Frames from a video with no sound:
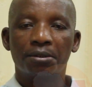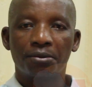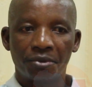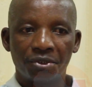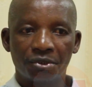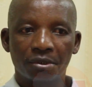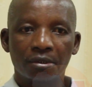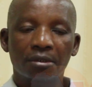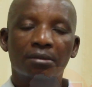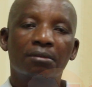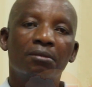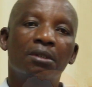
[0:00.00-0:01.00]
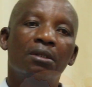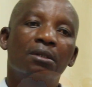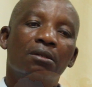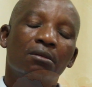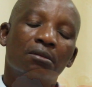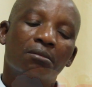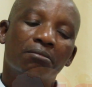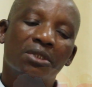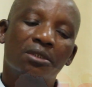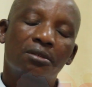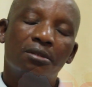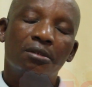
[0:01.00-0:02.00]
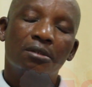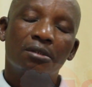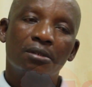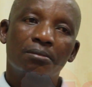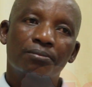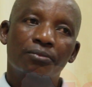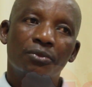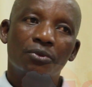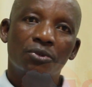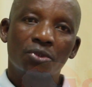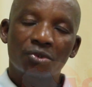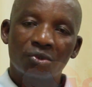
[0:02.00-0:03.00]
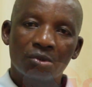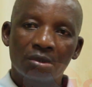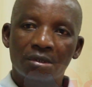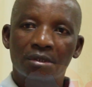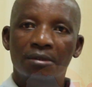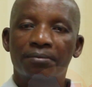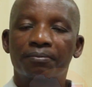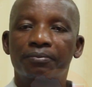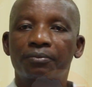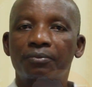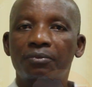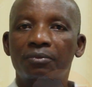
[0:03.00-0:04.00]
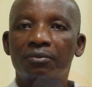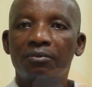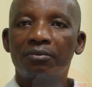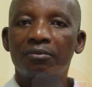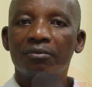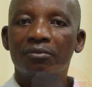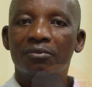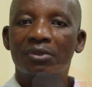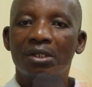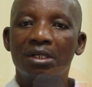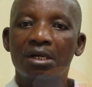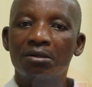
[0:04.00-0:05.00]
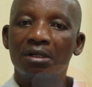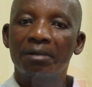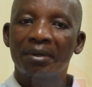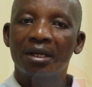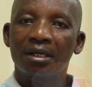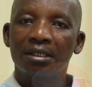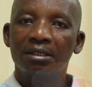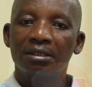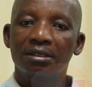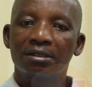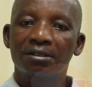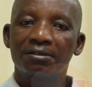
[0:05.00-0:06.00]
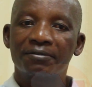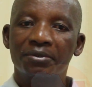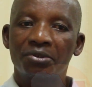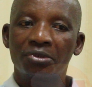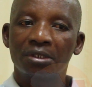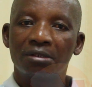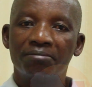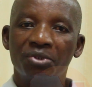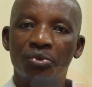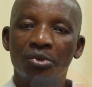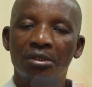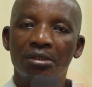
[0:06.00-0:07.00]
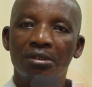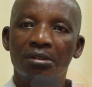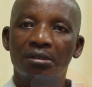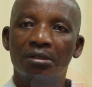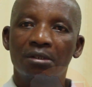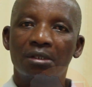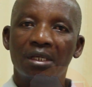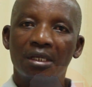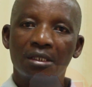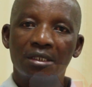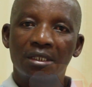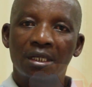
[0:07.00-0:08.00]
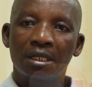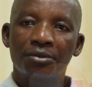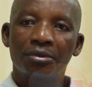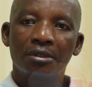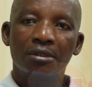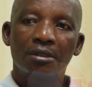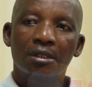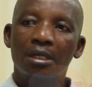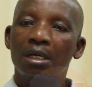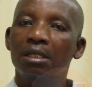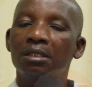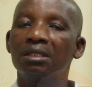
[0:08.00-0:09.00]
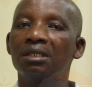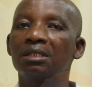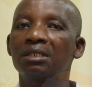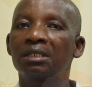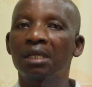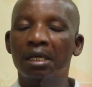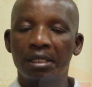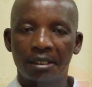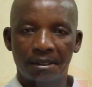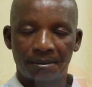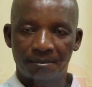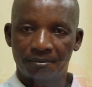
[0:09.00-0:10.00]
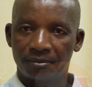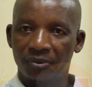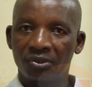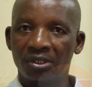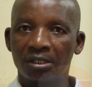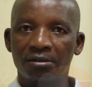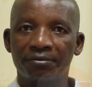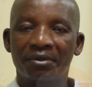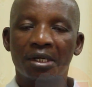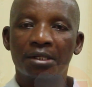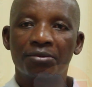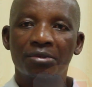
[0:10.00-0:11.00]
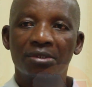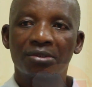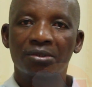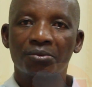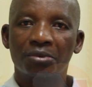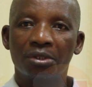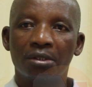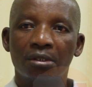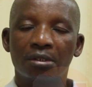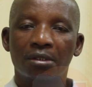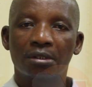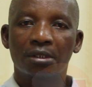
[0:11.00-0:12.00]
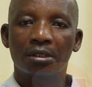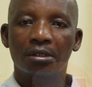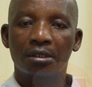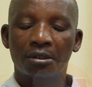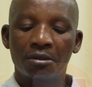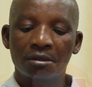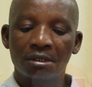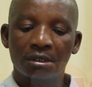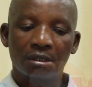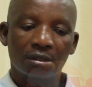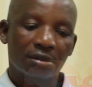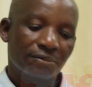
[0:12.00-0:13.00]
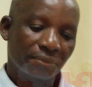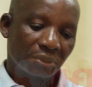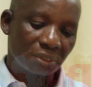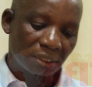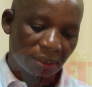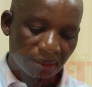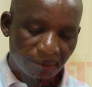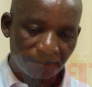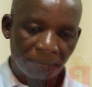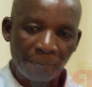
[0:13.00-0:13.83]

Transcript: region, but those rules now apply for trade between any country and the entire set of countries within the continent. For instance,